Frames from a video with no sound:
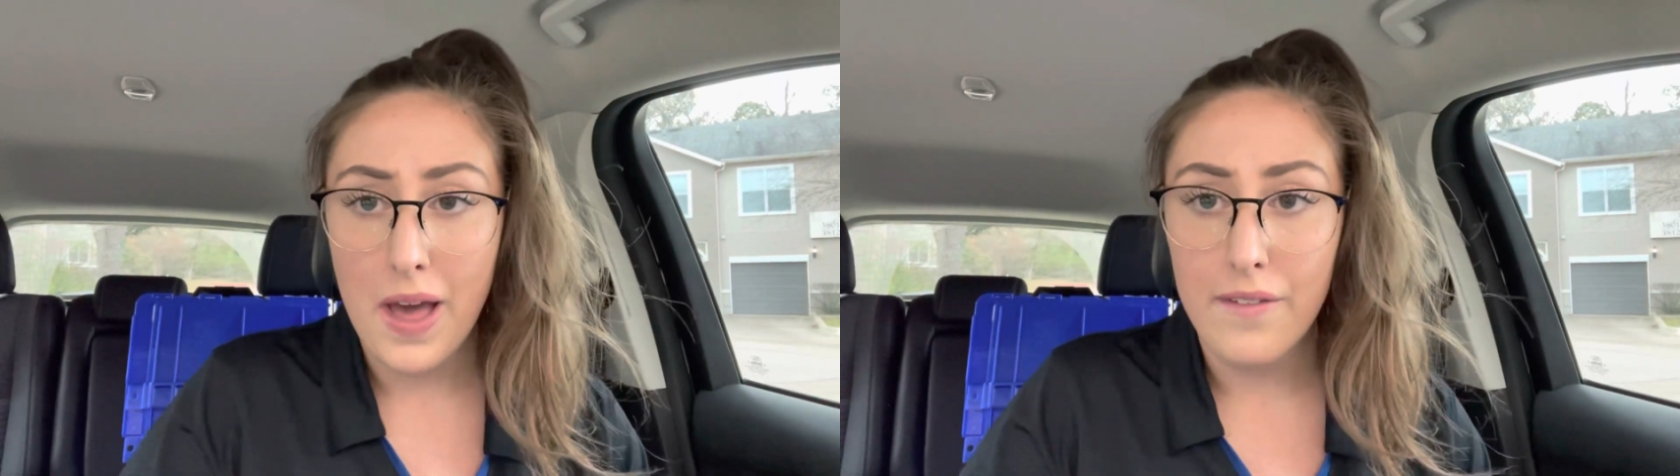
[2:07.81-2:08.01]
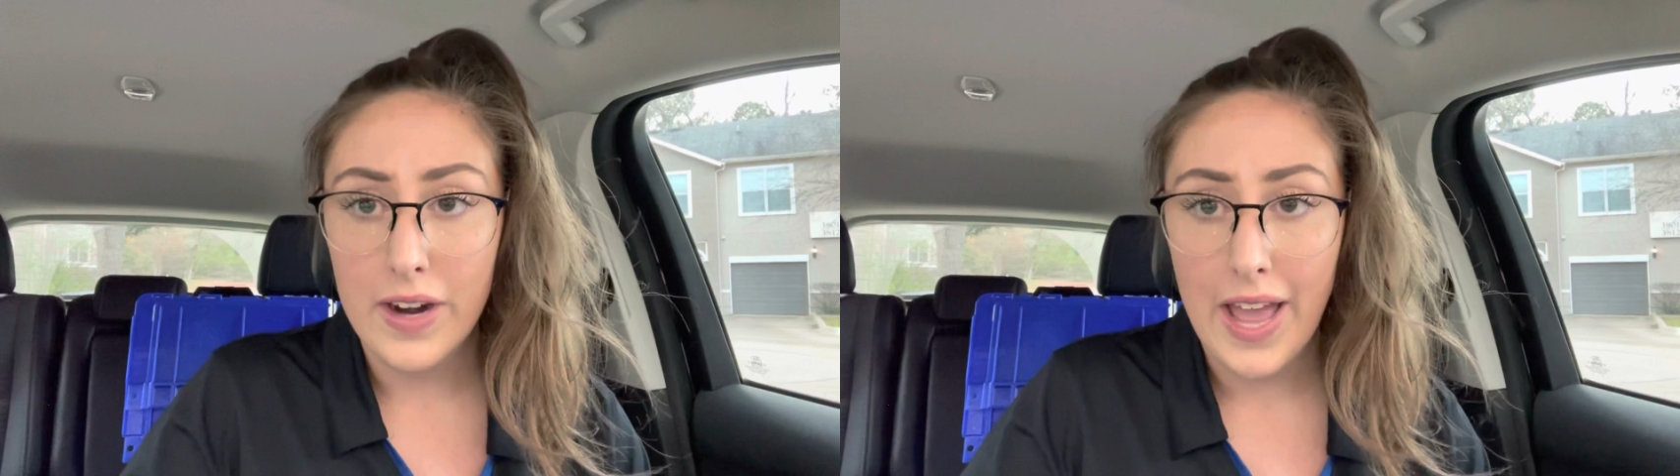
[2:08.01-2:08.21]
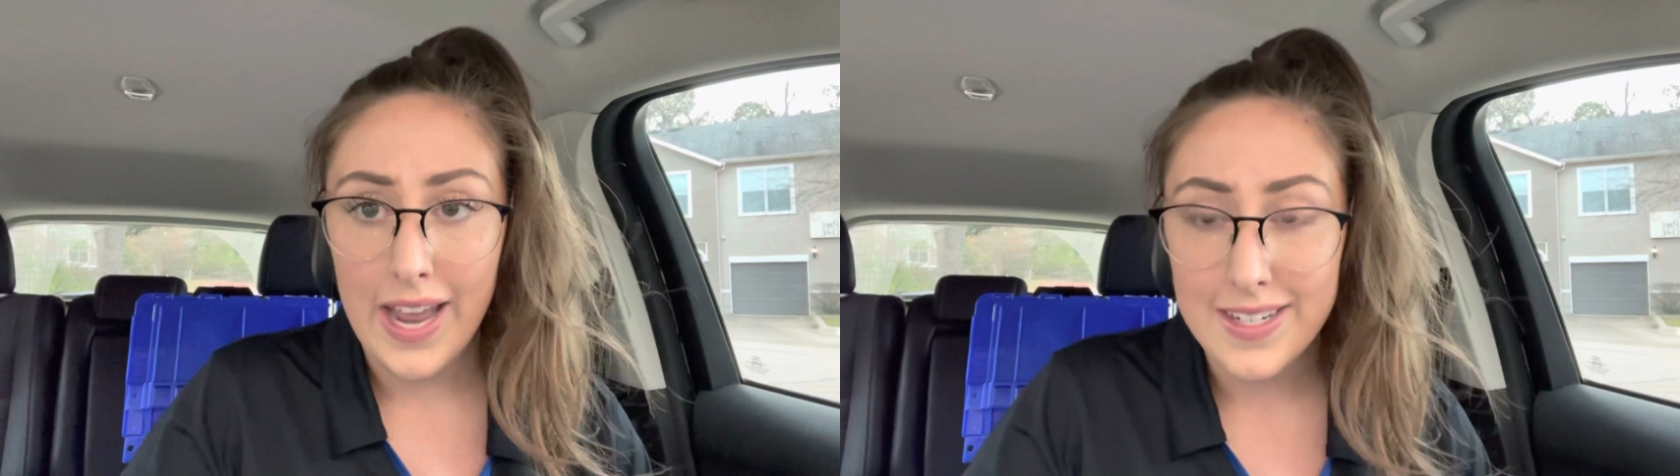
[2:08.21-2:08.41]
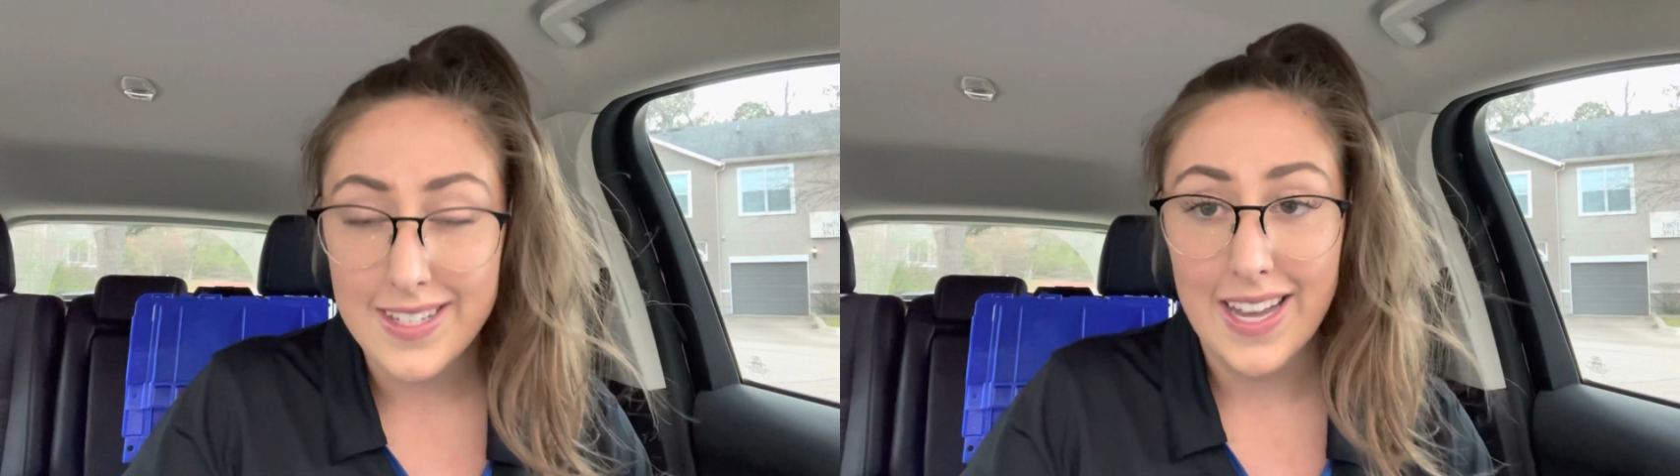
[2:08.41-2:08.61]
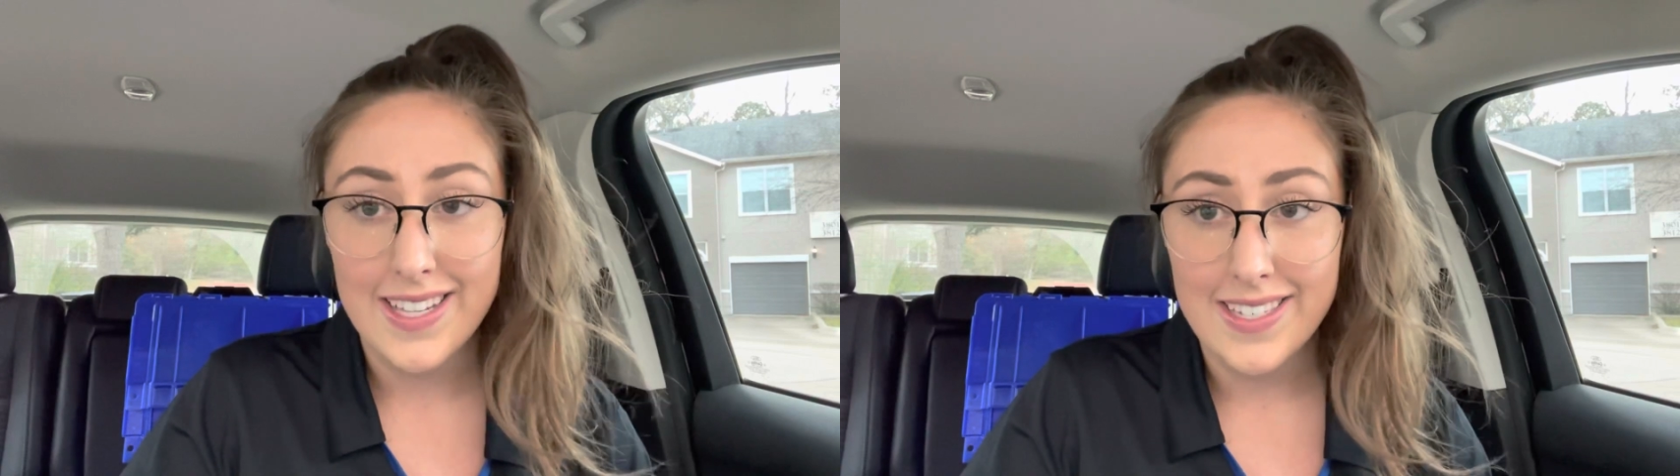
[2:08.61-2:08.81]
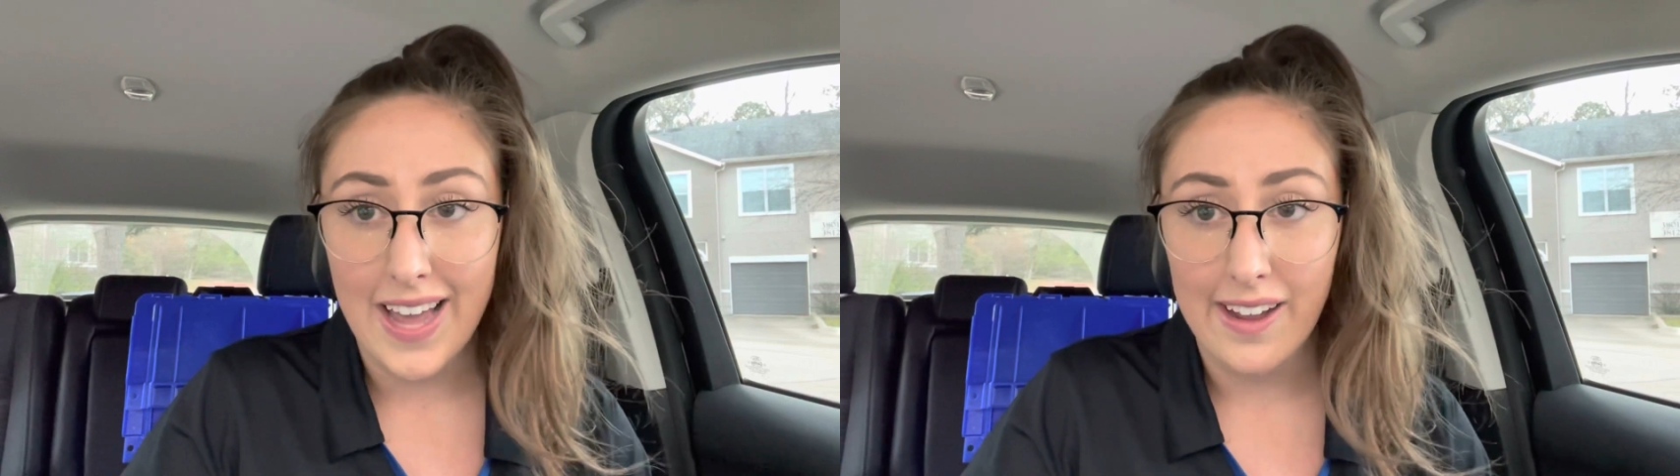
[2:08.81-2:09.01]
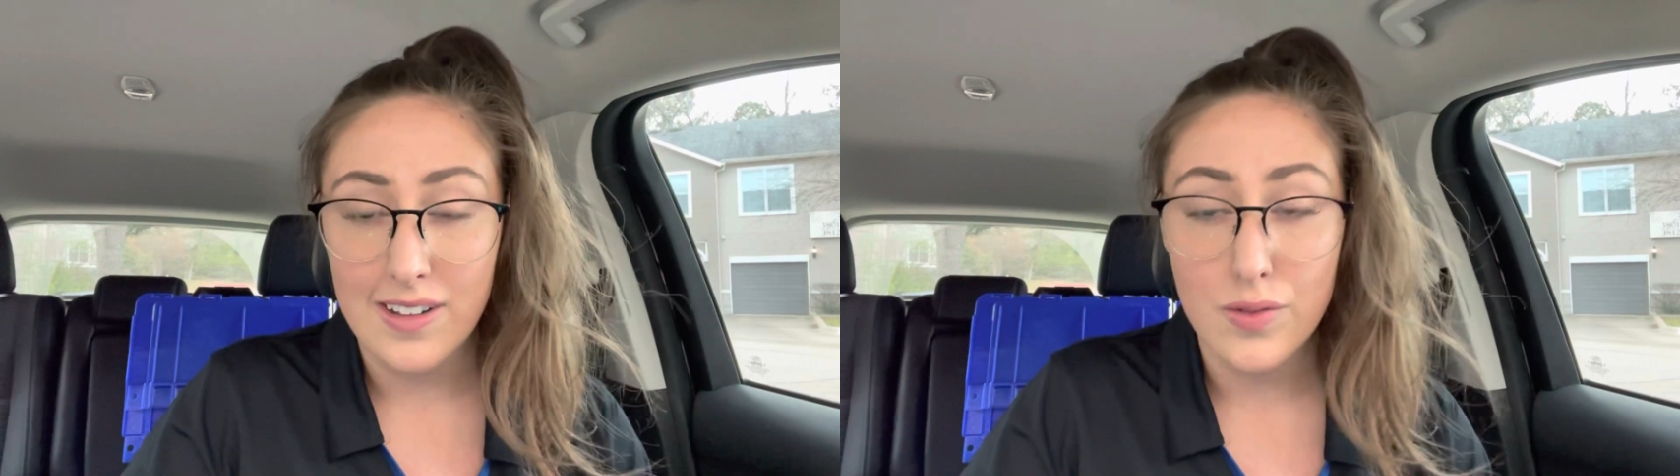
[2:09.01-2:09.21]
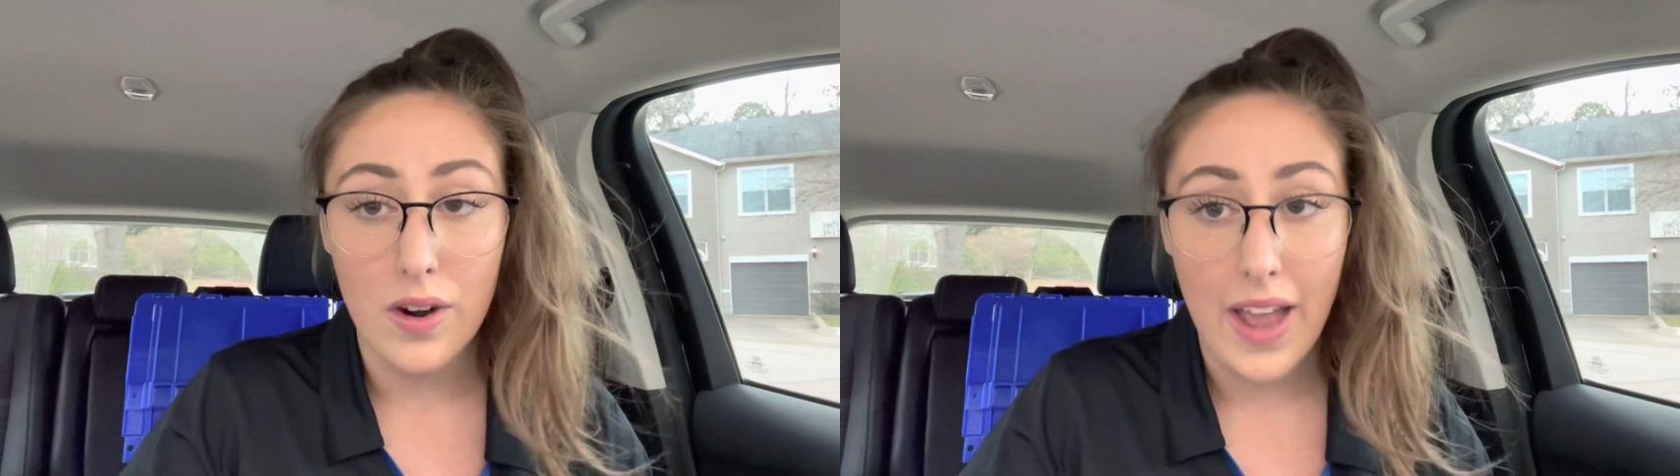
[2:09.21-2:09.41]
every eight to 10
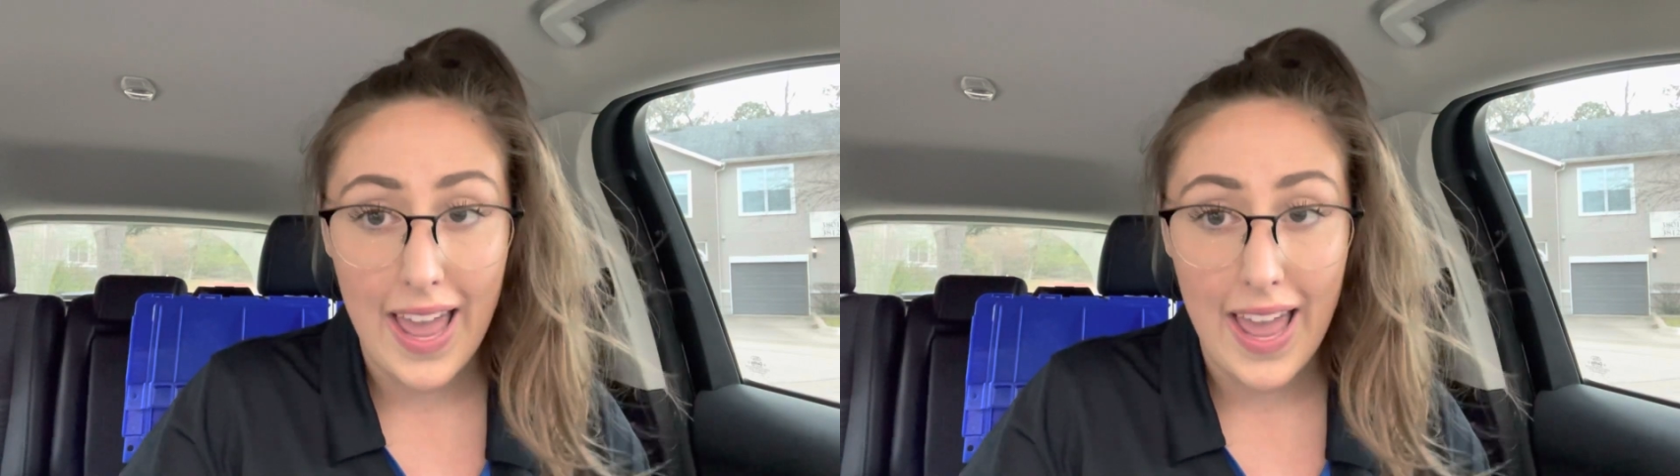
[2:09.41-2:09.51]
seconds for